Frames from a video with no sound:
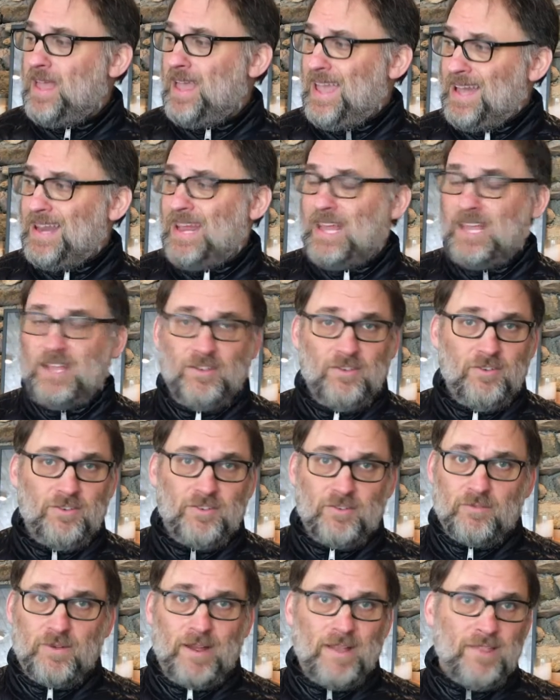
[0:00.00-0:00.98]
and I can
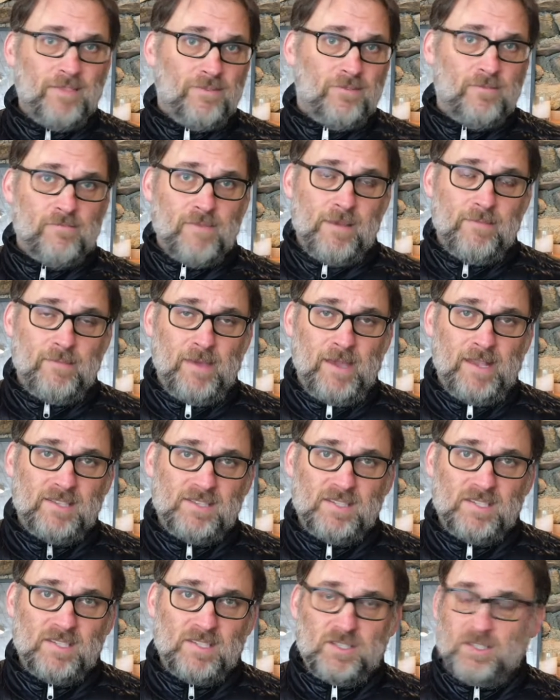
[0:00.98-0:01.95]
use it right through my
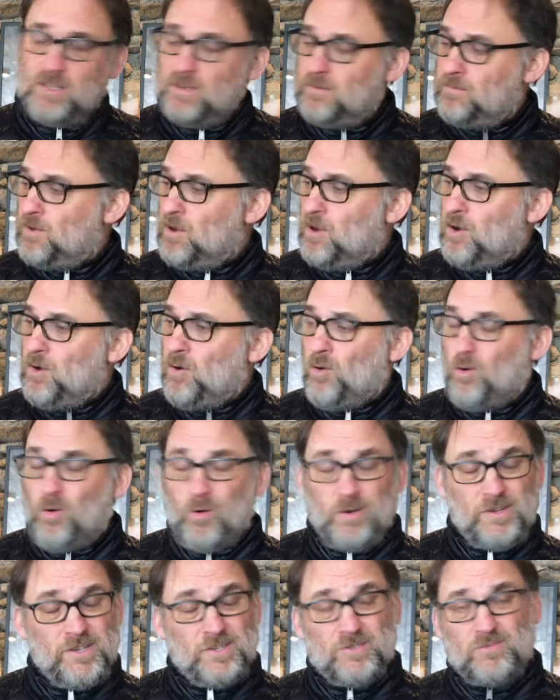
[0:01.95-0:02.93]
main system
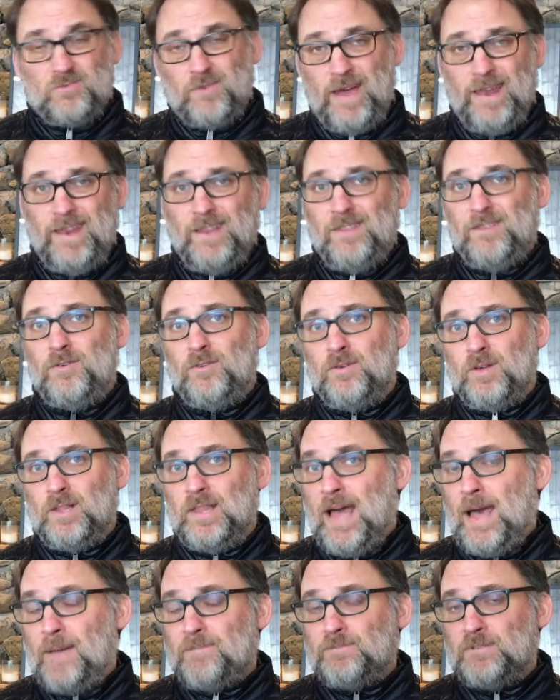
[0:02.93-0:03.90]
or just right into a
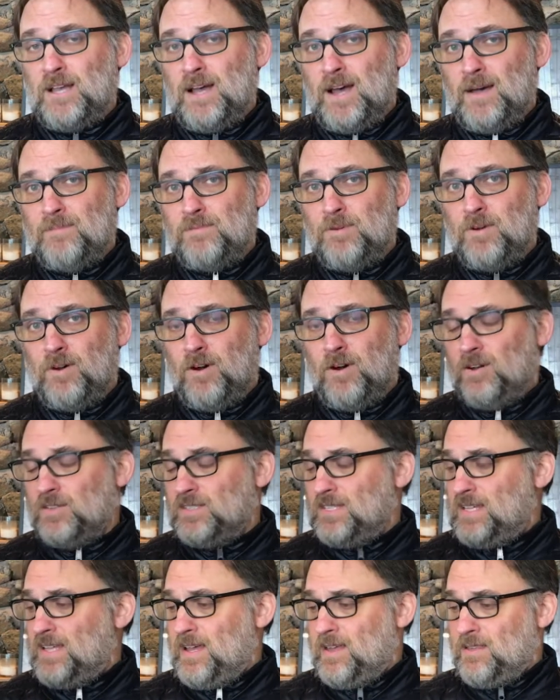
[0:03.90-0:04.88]
laptop
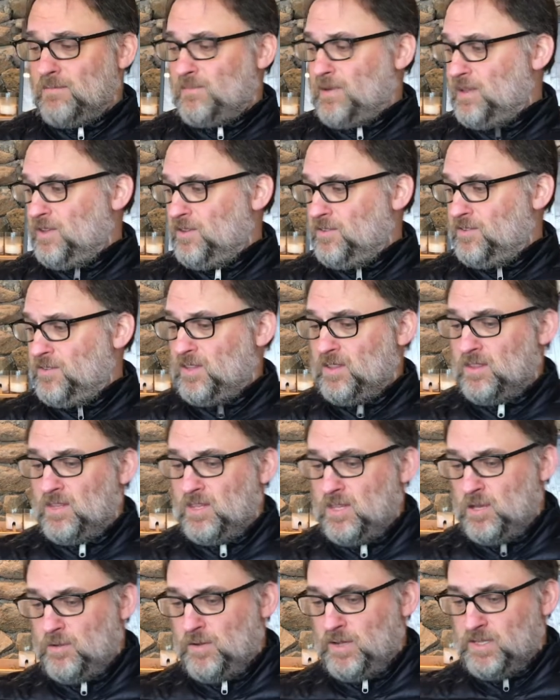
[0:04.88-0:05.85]
altogether by using
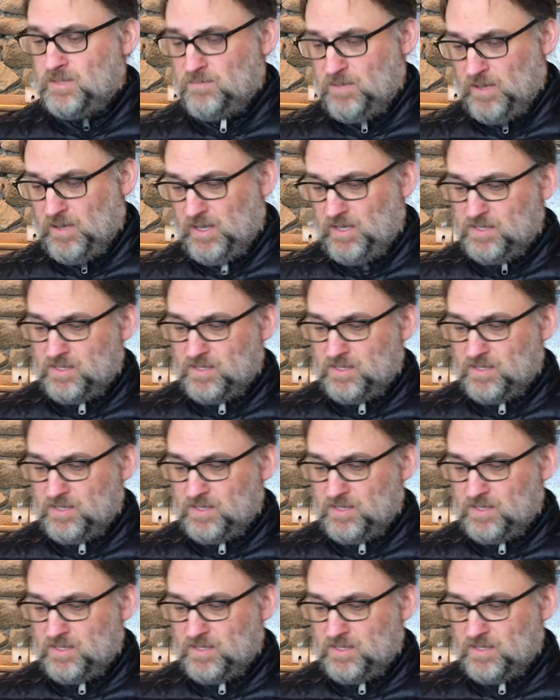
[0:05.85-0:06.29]
the USB.